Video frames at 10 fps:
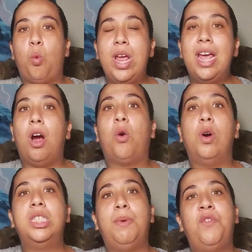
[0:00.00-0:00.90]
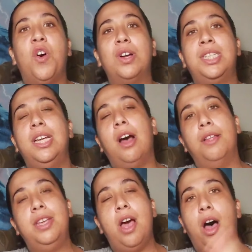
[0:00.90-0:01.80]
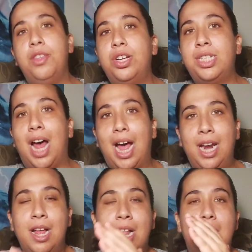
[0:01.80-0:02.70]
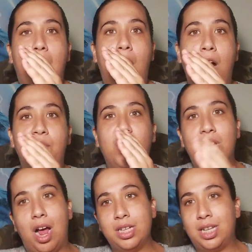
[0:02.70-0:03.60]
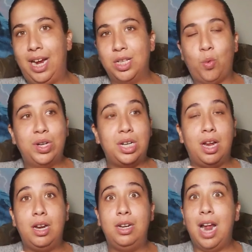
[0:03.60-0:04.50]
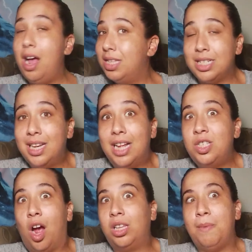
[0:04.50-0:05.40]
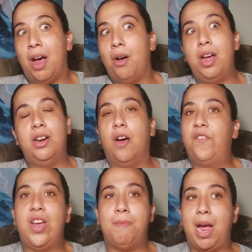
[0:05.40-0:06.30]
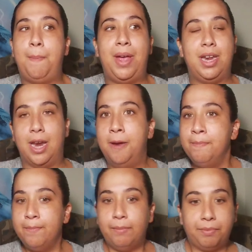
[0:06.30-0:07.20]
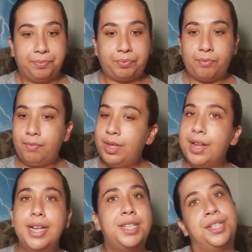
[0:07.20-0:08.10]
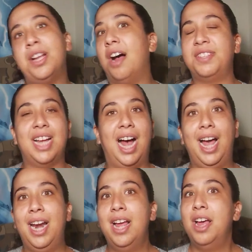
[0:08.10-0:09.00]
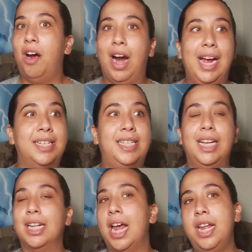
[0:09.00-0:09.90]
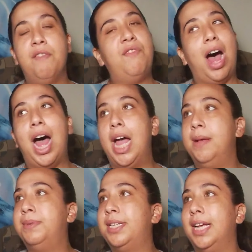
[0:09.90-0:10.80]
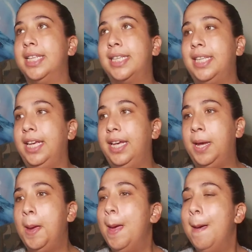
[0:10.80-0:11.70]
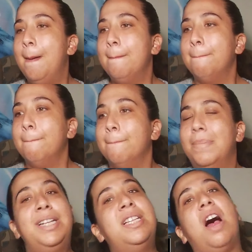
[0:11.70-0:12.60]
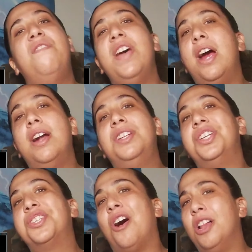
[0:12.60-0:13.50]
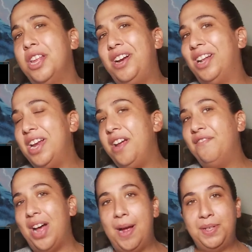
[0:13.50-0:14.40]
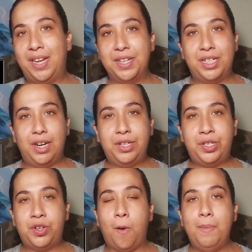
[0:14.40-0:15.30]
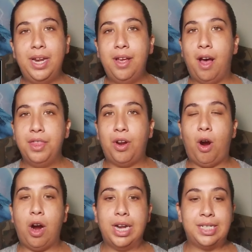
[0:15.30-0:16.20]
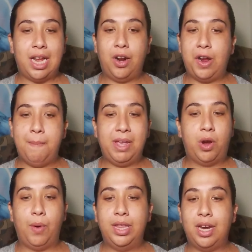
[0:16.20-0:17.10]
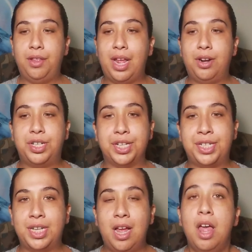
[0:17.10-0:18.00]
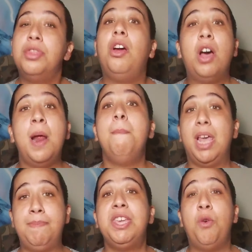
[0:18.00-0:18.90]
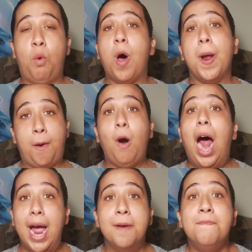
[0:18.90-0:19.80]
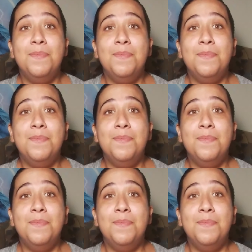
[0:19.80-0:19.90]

we are going to be focusing on the other side of Lost Lands, which doesn't get talked about enough, in my opinion. It's the soft side, all right? It's the Millennium vibes. It's not fair to just call it Millennium vibes because there's so many other artists that are going to be going there that are just, they're going to make you want to cry.